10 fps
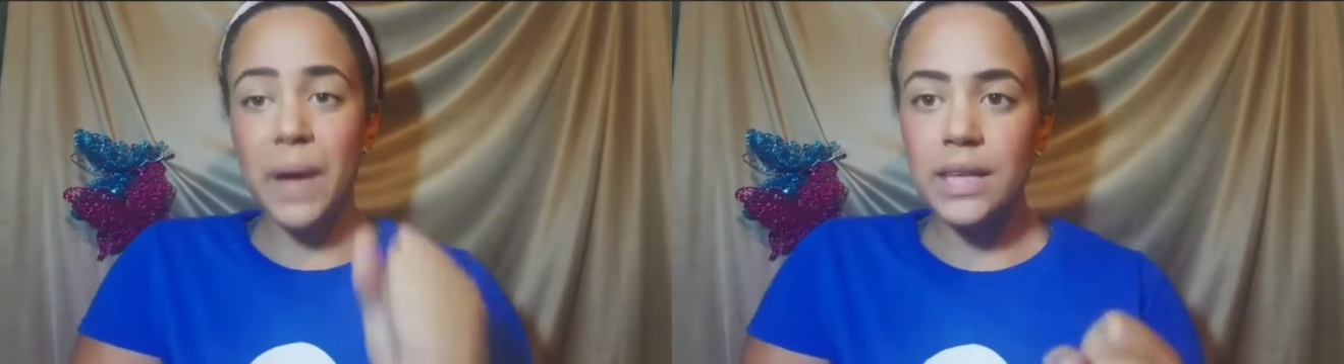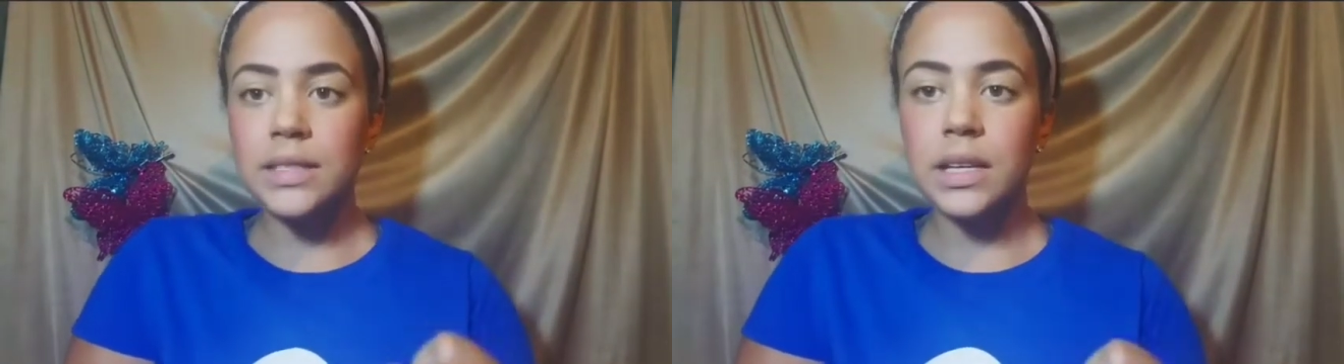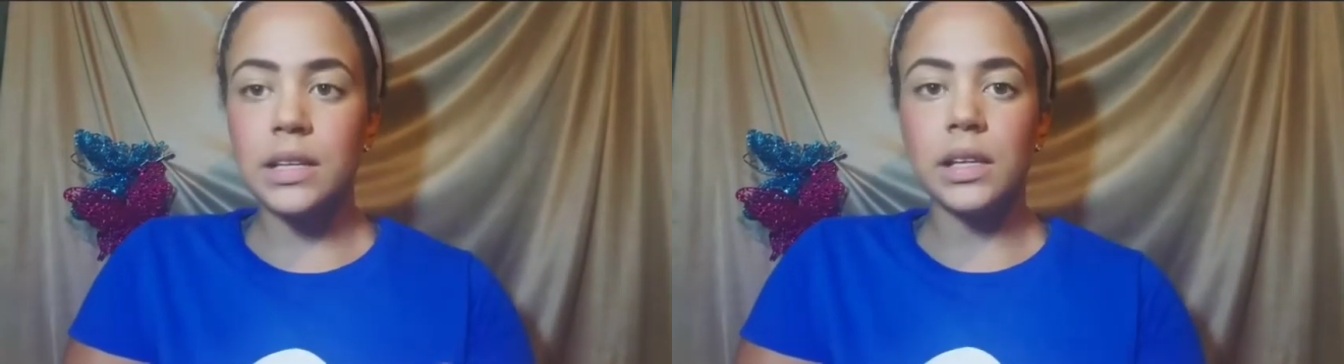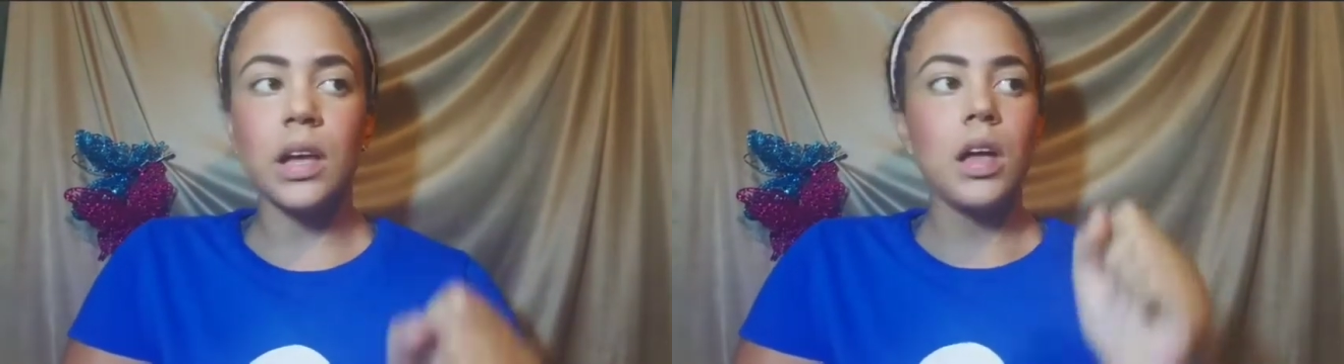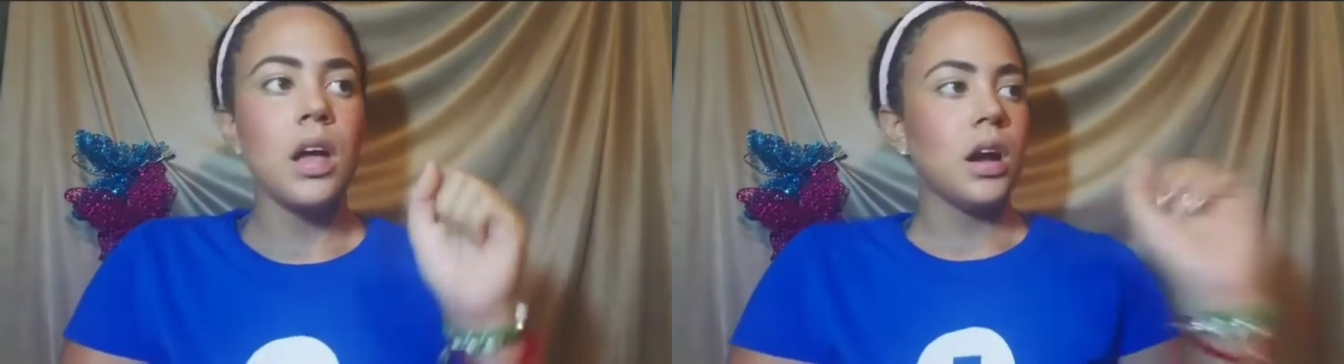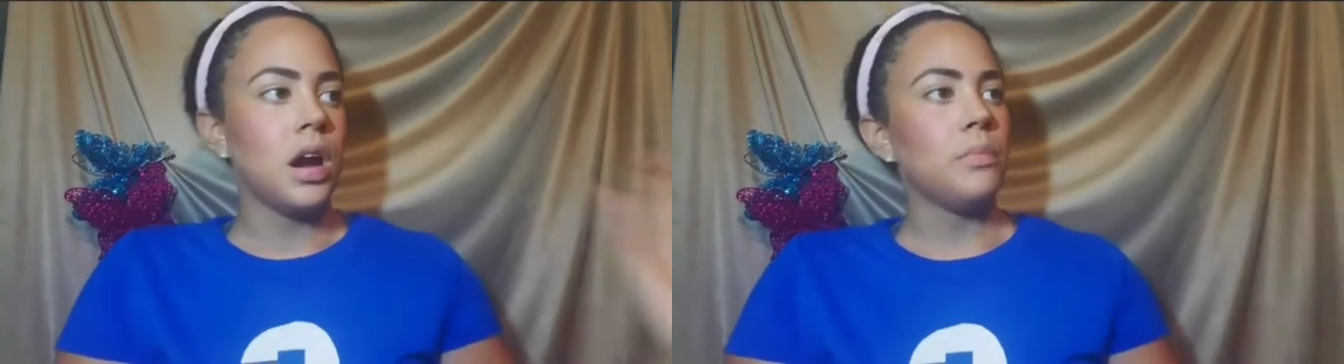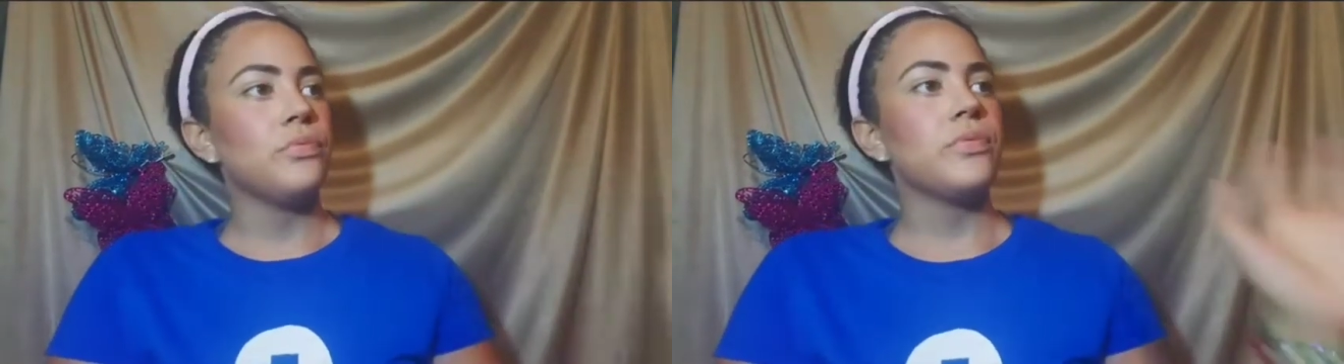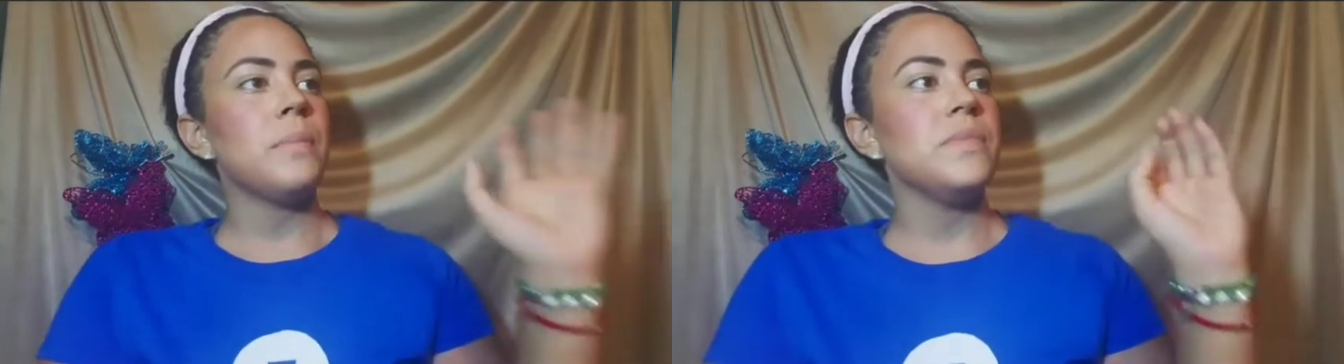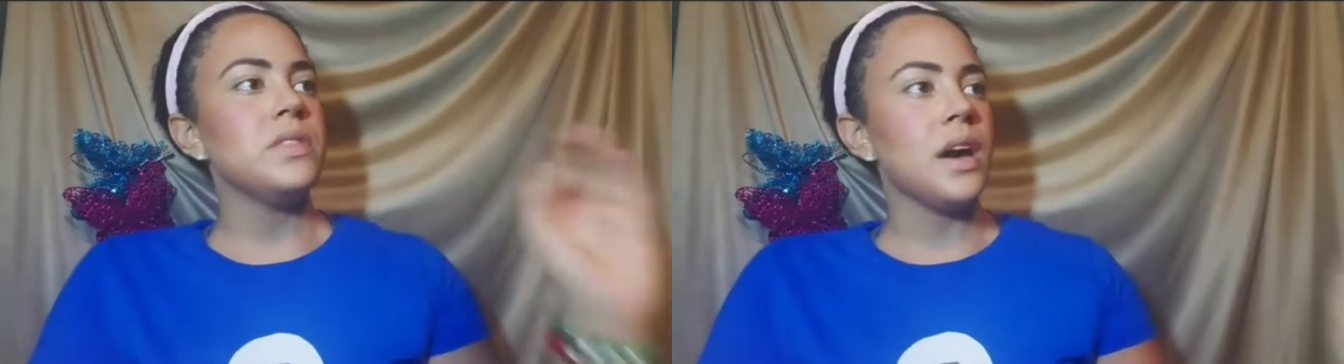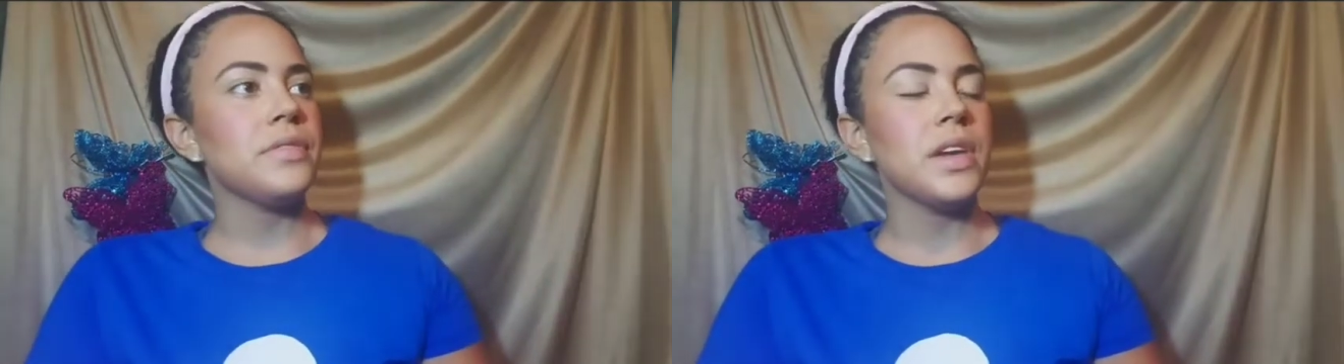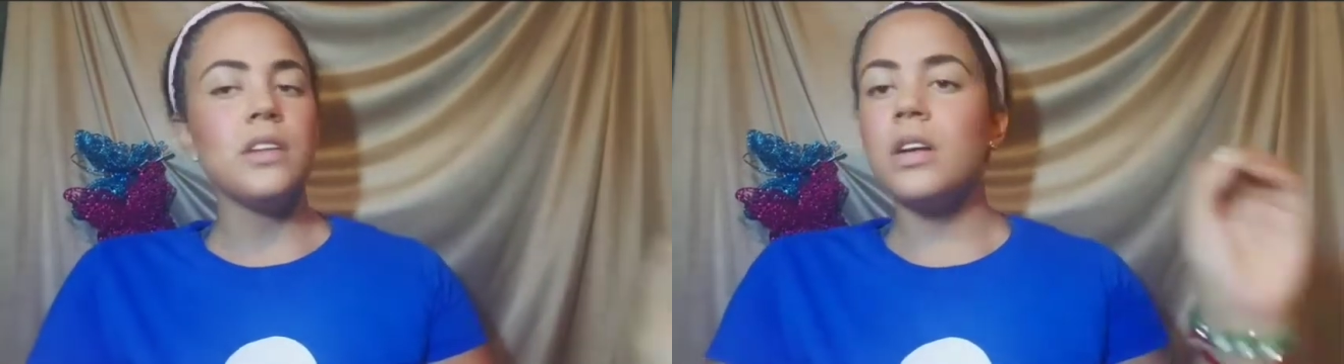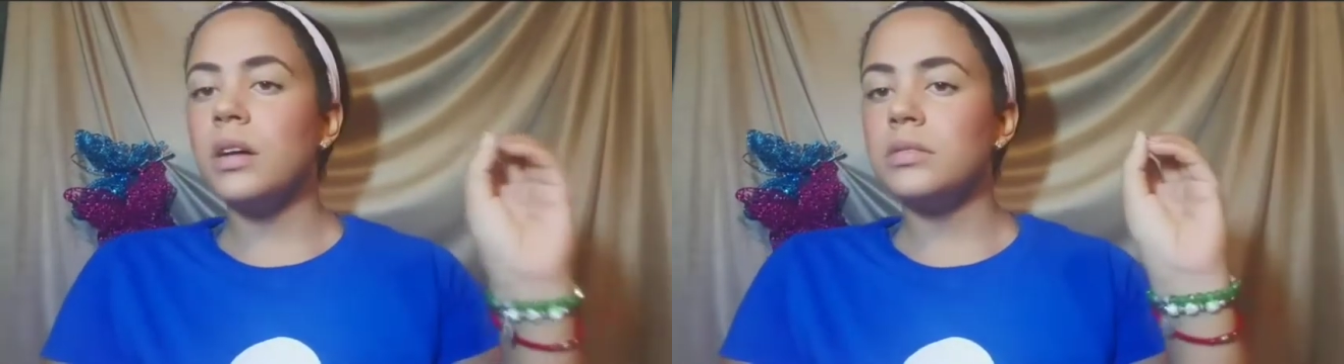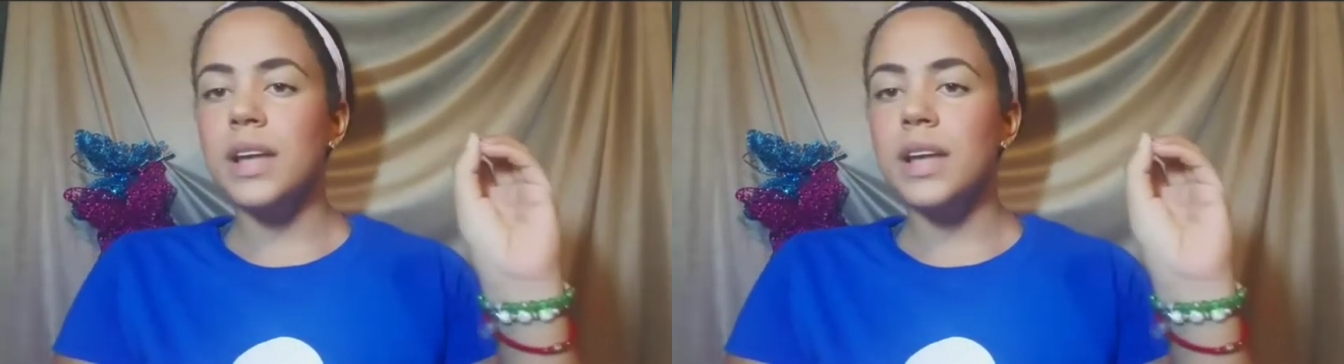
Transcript: basically come from nothing,